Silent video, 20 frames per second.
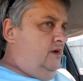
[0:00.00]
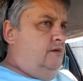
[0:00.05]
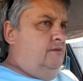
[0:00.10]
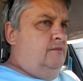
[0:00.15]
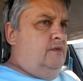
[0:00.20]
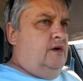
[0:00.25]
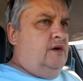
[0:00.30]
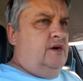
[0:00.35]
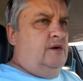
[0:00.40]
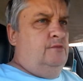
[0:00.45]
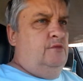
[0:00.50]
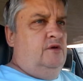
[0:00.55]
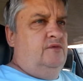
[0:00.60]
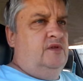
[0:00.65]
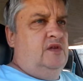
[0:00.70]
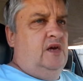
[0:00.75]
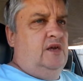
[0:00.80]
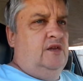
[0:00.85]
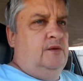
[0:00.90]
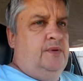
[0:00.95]
Anyway,
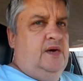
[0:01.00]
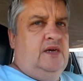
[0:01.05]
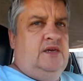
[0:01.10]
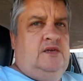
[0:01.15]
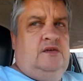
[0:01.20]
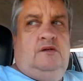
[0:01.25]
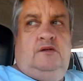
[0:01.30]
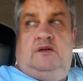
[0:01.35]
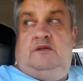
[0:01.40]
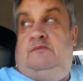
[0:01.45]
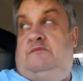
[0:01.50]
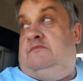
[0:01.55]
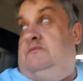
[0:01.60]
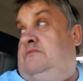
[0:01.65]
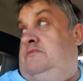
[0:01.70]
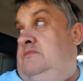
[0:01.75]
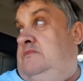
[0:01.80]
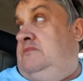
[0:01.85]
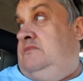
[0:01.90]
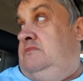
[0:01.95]
I've got to move it down the back
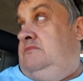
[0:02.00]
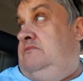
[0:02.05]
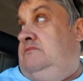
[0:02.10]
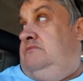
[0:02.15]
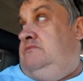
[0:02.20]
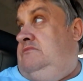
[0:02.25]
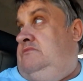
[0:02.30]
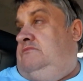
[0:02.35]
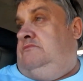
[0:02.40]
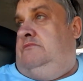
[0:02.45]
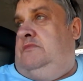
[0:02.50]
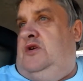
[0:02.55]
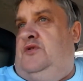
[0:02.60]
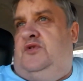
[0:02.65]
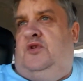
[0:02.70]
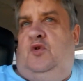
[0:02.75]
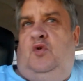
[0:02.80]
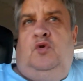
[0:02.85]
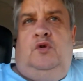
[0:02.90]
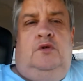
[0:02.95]
so I can
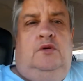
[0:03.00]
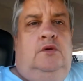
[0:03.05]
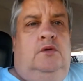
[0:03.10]
mow